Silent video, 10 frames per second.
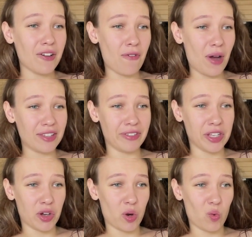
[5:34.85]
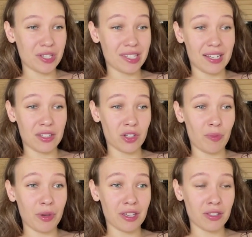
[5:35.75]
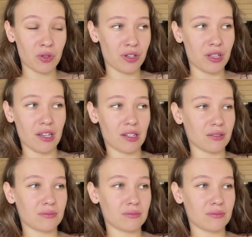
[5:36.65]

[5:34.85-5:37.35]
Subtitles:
one video with that topic and you're like,